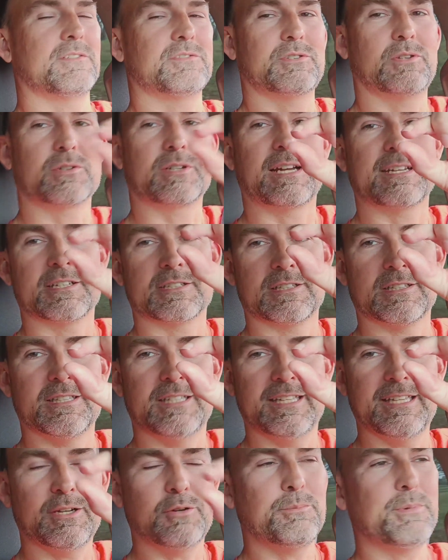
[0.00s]
I've still got just a
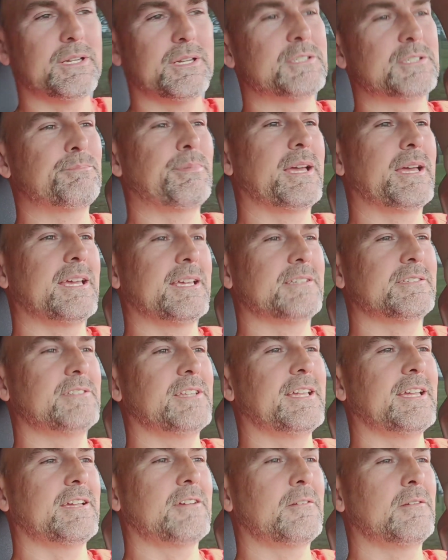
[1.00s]
little bit of space
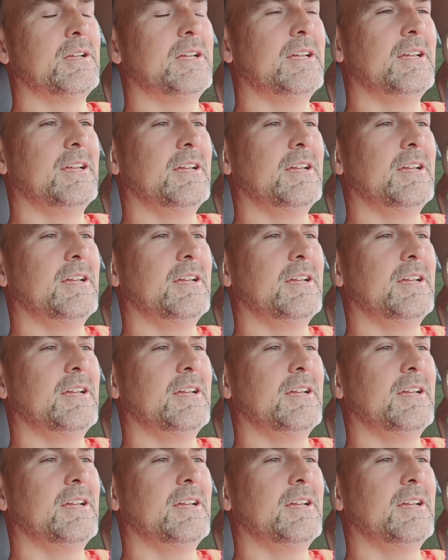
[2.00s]
now,